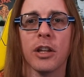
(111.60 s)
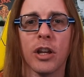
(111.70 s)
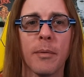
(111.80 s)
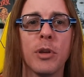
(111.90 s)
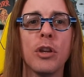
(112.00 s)

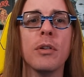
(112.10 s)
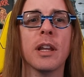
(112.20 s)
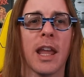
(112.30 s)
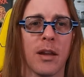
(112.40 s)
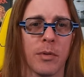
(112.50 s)

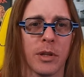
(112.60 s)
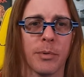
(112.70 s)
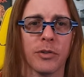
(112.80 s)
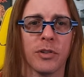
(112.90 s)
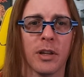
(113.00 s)
communicate with the
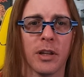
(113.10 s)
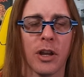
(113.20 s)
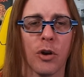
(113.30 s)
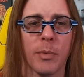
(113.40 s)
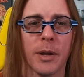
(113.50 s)
person in the
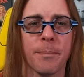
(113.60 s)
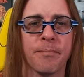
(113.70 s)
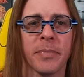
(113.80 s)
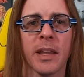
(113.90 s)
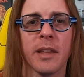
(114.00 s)
coma.
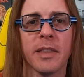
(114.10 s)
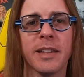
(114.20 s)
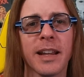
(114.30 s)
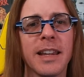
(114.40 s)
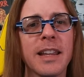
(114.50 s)
The
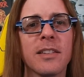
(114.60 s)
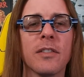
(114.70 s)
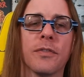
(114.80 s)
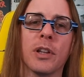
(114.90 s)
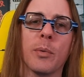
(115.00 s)
technique
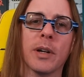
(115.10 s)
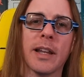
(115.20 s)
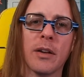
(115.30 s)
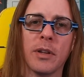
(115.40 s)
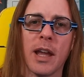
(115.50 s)
isn't fully worked
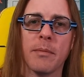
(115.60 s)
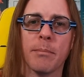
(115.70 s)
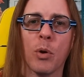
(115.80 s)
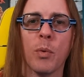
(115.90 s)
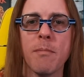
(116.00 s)
out yet,
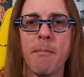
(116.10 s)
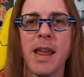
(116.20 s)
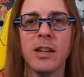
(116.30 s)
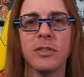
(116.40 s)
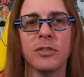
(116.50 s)
but we
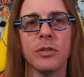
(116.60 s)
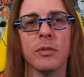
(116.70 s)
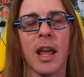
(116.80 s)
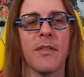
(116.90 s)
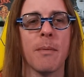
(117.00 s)
may
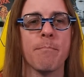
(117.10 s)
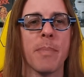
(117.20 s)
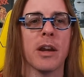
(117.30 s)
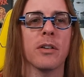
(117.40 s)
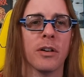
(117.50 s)
soon have a
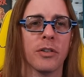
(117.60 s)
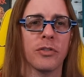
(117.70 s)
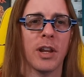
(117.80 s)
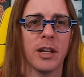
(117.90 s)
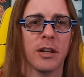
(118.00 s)
better
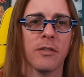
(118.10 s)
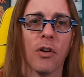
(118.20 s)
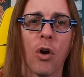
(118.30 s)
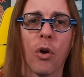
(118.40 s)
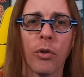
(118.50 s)
understanding of
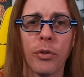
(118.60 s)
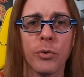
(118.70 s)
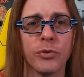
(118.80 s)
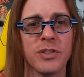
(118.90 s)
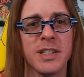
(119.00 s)
all
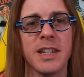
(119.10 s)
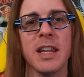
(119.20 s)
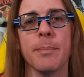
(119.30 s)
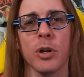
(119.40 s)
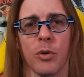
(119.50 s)
those deeper